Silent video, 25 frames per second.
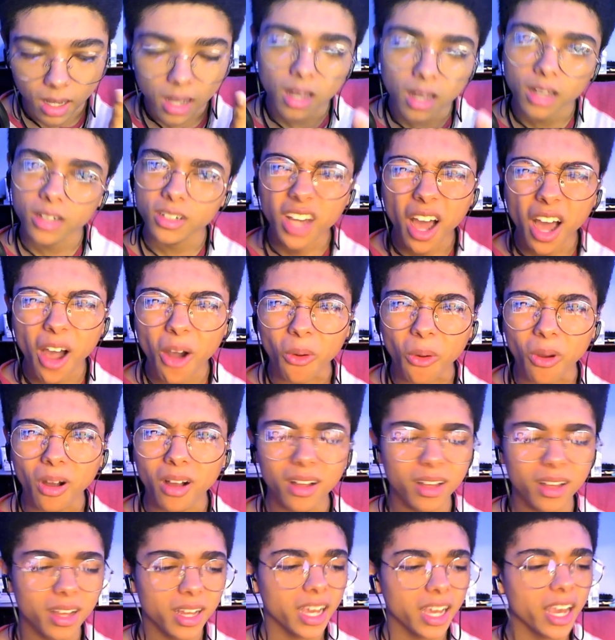No.
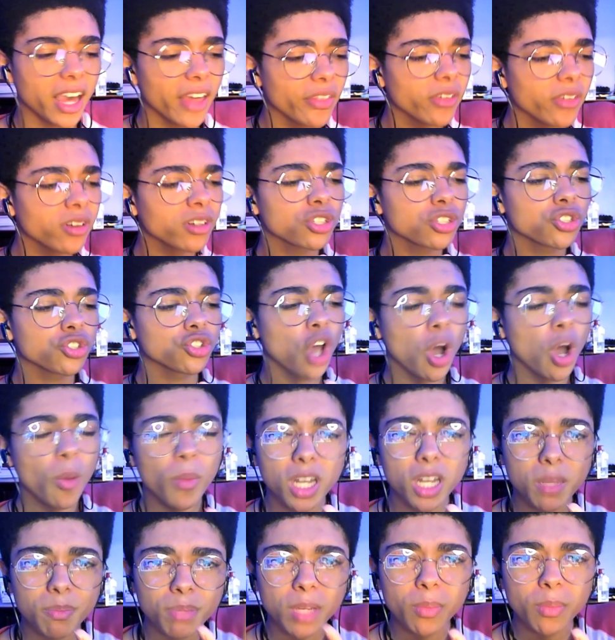There's so many
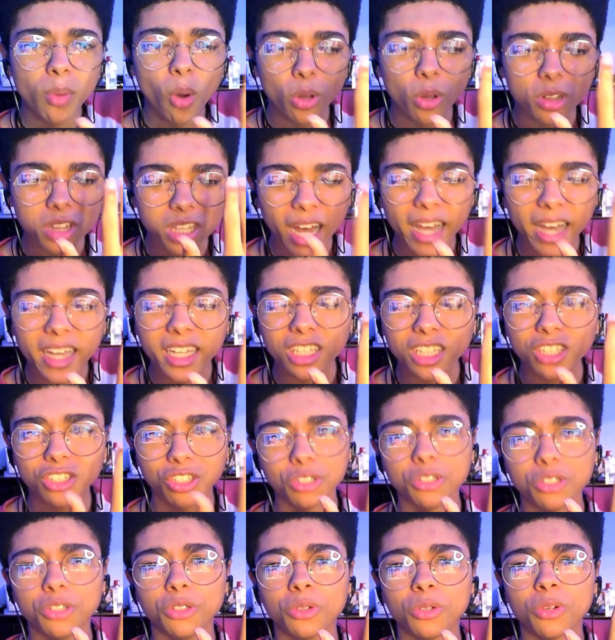people like
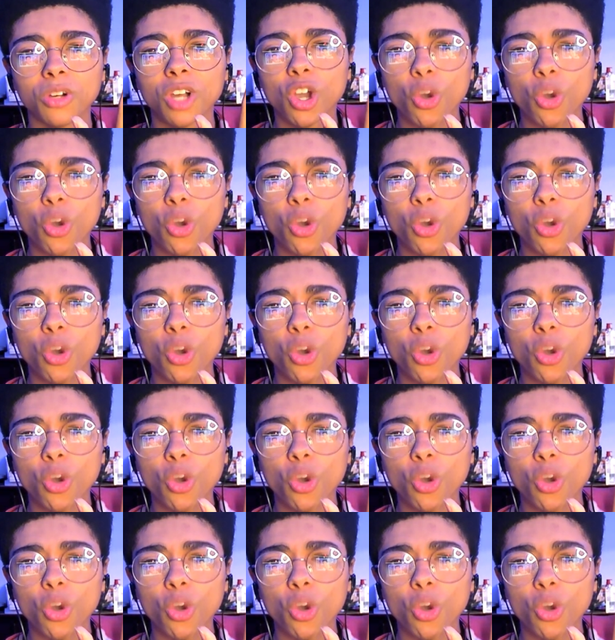you